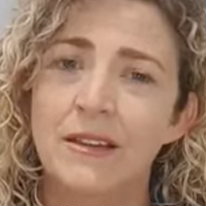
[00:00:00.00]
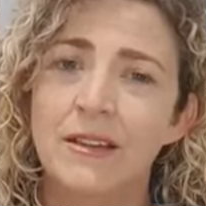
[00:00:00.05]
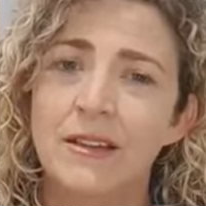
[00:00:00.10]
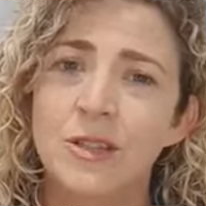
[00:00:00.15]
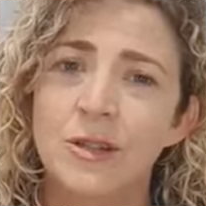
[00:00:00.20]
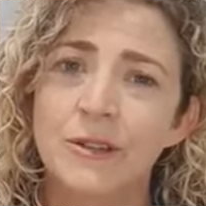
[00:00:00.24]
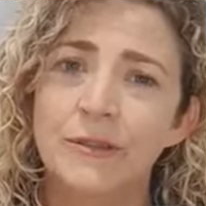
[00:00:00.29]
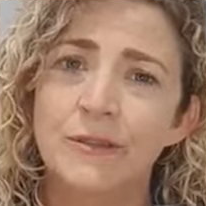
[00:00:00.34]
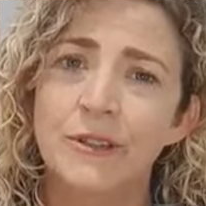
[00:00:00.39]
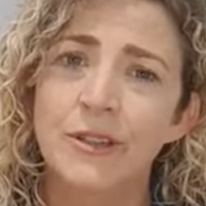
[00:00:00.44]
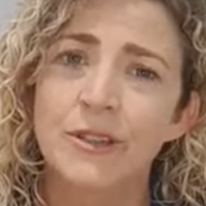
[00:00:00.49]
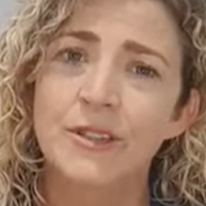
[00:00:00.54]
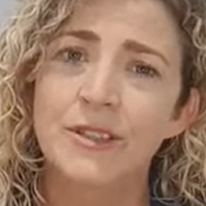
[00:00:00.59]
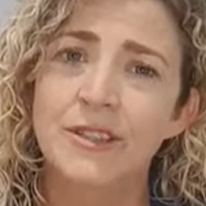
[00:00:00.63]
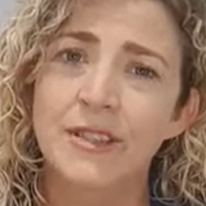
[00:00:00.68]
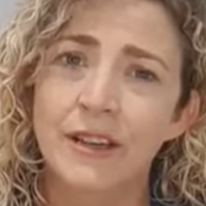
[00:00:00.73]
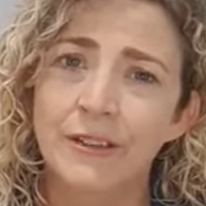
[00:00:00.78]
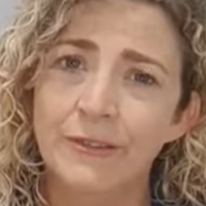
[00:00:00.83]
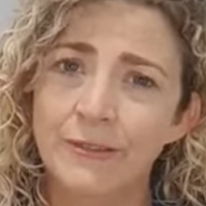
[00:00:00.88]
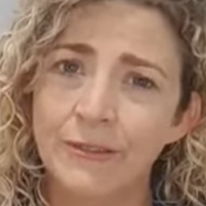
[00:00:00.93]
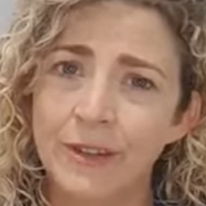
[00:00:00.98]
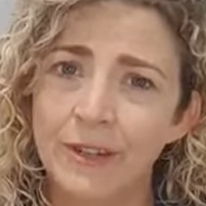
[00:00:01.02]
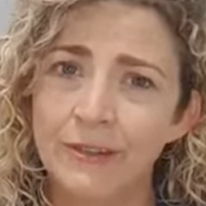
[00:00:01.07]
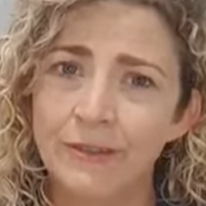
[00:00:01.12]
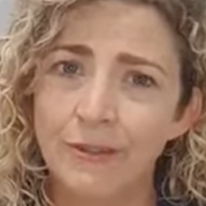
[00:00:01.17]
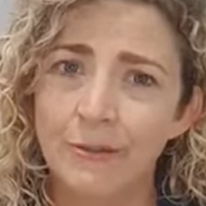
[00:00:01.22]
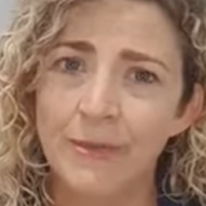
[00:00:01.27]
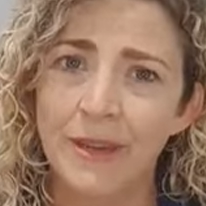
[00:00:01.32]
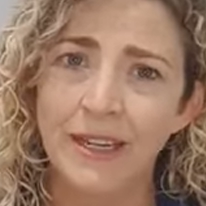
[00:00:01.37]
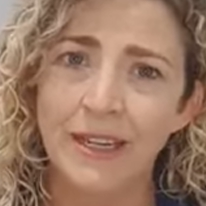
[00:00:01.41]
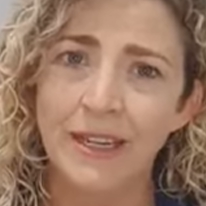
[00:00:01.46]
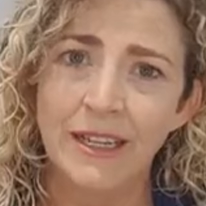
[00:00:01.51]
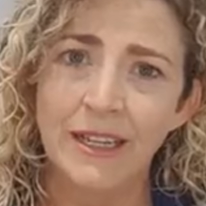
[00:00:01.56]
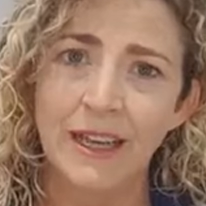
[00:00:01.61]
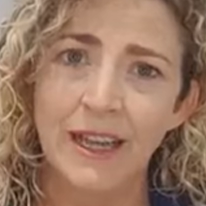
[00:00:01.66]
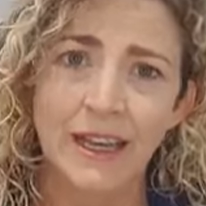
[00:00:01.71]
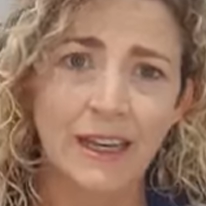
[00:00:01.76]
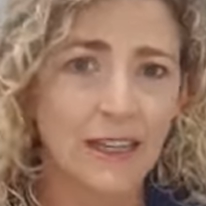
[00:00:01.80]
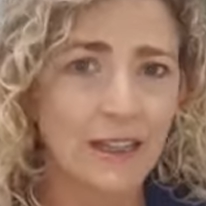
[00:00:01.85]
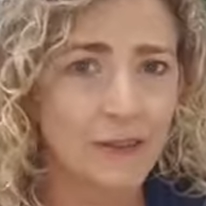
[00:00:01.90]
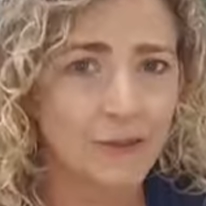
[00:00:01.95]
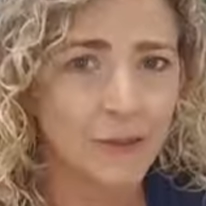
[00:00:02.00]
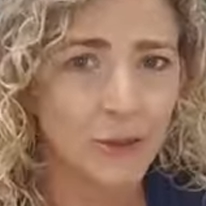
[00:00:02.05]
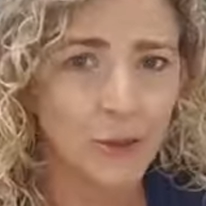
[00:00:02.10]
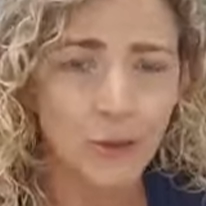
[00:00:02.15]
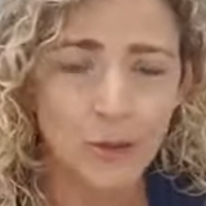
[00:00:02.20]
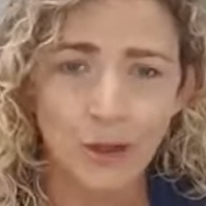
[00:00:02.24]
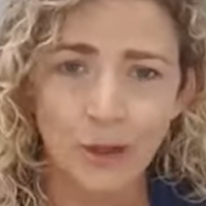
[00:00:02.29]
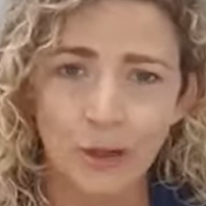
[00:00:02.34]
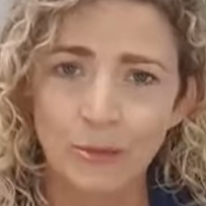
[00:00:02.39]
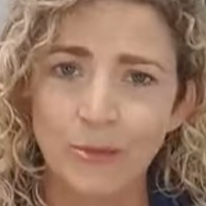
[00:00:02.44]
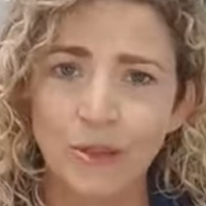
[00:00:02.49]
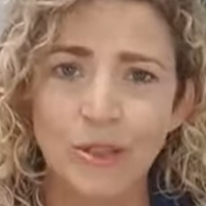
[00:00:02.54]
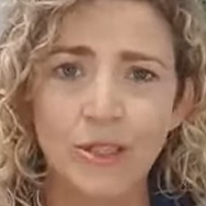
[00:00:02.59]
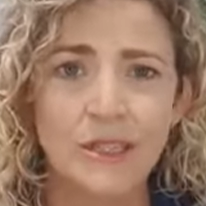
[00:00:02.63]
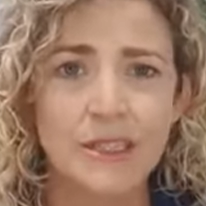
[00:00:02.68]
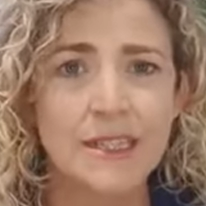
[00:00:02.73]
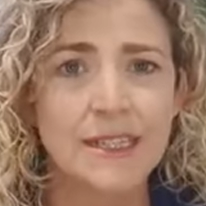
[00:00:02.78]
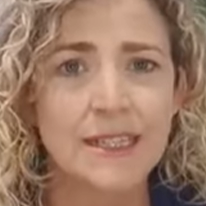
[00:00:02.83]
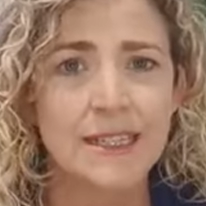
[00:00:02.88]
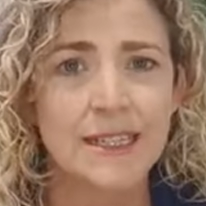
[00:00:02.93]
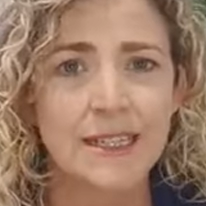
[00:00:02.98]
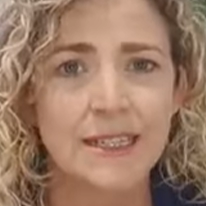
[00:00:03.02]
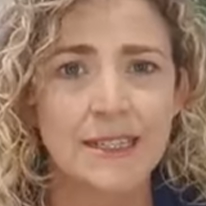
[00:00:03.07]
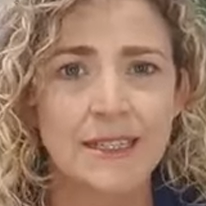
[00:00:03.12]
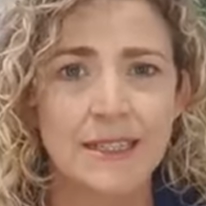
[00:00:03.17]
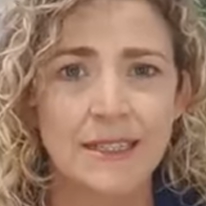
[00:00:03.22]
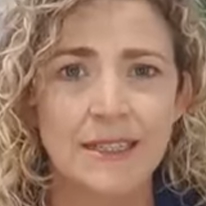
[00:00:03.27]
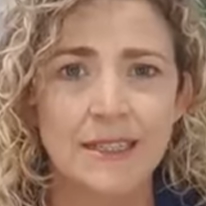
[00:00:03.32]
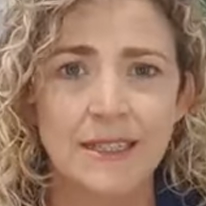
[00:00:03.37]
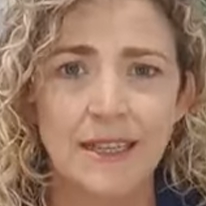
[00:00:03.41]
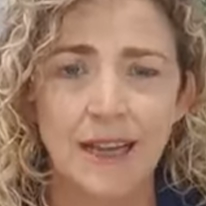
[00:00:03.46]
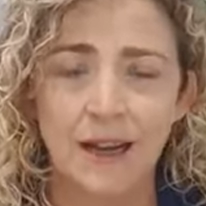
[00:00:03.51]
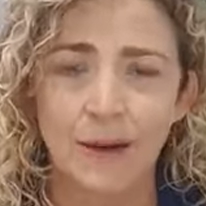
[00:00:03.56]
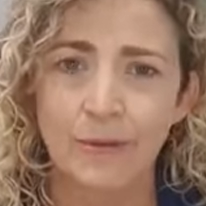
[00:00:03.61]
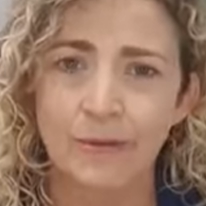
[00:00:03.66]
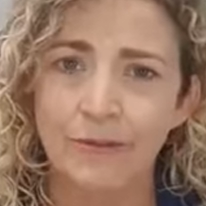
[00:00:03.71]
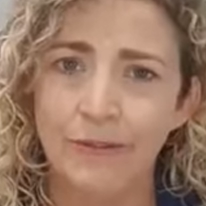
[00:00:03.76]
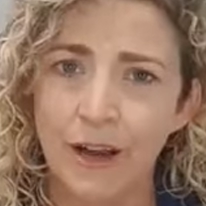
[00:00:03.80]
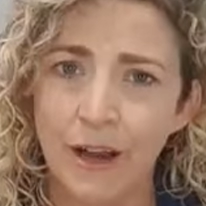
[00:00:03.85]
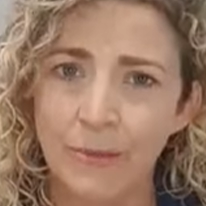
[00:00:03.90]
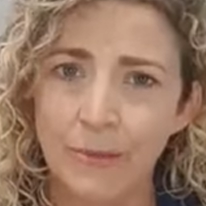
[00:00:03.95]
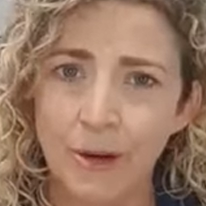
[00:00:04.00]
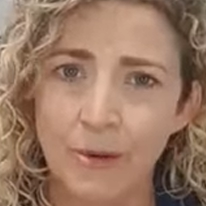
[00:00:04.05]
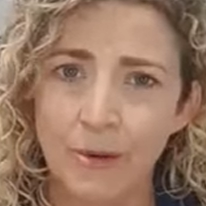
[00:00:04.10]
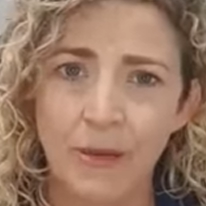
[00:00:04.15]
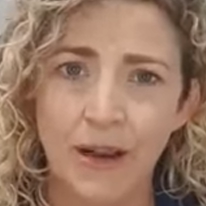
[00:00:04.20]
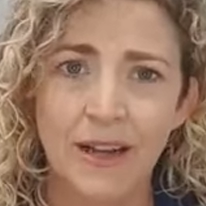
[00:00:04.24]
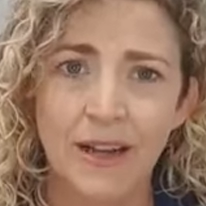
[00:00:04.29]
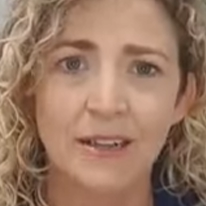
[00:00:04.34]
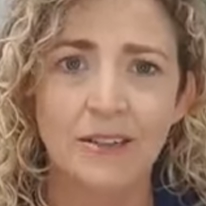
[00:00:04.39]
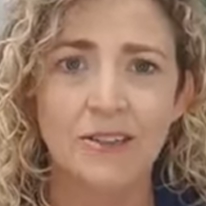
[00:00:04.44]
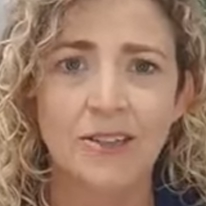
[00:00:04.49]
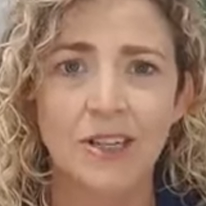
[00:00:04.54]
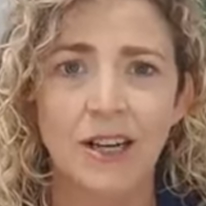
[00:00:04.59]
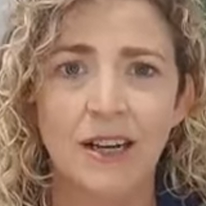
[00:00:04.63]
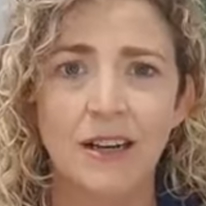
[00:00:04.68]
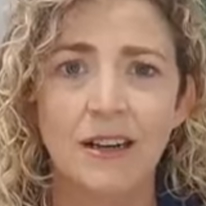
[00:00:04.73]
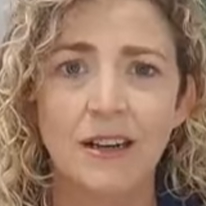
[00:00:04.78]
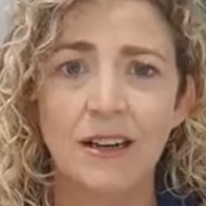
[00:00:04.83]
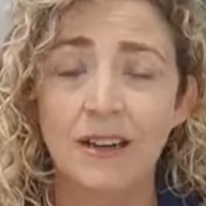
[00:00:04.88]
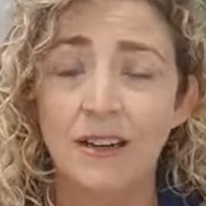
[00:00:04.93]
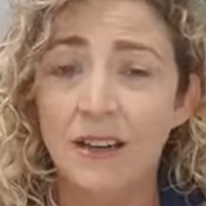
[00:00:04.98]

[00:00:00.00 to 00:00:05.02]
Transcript: So if you're suffering from any of the autoimmune diseases, fibromyalgia,